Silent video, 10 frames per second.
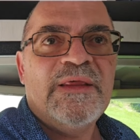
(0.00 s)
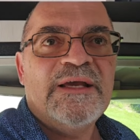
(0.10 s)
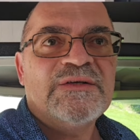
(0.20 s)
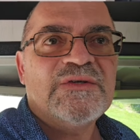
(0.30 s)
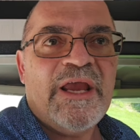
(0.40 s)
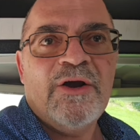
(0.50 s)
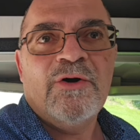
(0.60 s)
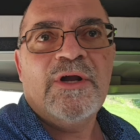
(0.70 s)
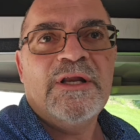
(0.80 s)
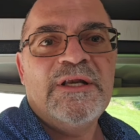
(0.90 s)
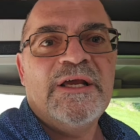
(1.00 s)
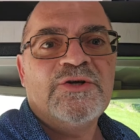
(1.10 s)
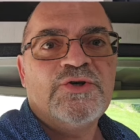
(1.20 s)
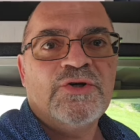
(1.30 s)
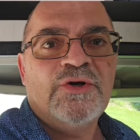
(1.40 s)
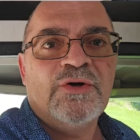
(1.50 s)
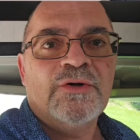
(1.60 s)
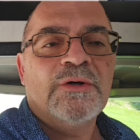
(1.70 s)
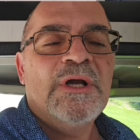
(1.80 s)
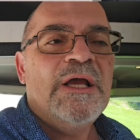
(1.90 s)
this air
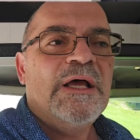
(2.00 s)
conditioner